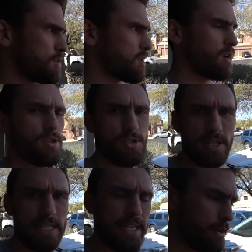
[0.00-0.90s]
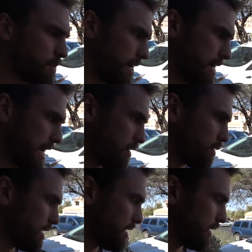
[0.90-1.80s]
cars you can get right
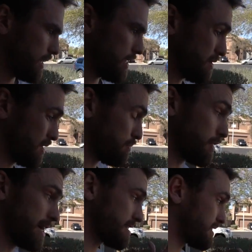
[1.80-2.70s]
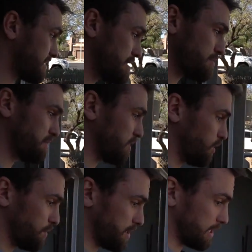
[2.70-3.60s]
now. And the prices seem to be
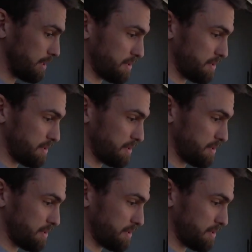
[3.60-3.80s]
holding.